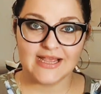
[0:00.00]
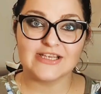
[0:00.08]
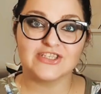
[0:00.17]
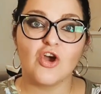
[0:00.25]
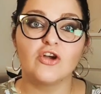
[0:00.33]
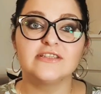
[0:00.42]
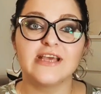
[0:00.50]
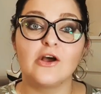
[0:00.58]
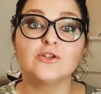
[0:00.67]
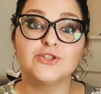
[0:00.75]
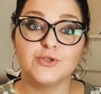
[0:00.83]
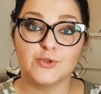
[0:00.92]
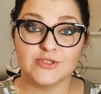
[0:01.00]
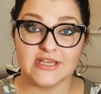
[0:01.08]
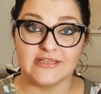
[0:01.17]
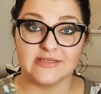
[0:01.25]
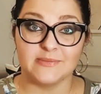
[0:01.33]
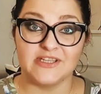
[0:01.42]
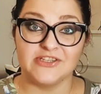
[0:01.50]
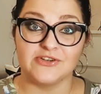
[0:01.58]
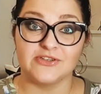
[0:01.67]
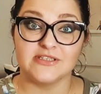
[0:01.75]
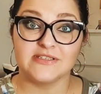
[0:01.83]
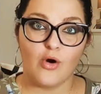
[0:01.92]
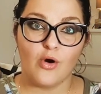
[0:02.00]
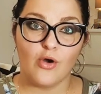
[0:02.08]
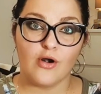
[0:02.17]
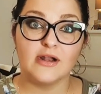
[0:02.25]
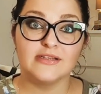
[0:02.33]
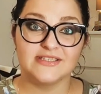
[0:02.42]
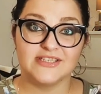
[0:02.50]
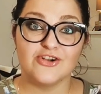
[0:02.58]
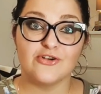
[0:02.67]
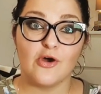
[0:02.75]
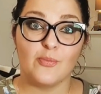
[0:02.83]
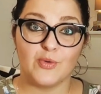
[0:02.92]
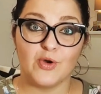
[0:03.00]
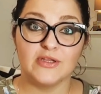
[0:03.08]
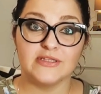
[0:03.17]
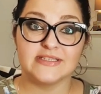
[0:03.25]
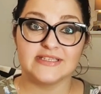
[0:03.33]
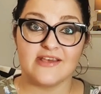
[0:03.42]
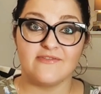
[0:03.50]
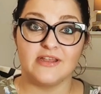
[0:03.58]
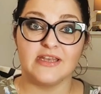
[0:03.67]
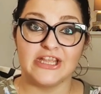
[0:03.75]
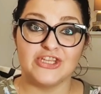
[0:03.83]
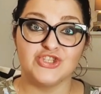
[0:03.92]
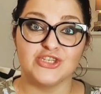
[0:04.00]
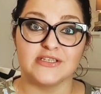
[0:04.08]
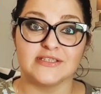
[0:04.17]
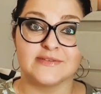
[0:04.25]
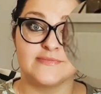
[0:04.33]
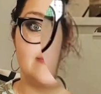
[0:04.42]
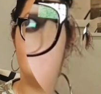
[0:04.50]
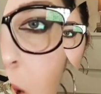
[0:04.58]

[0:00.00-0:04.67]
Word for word: has gone down 2 centimeters or 0.7 inches.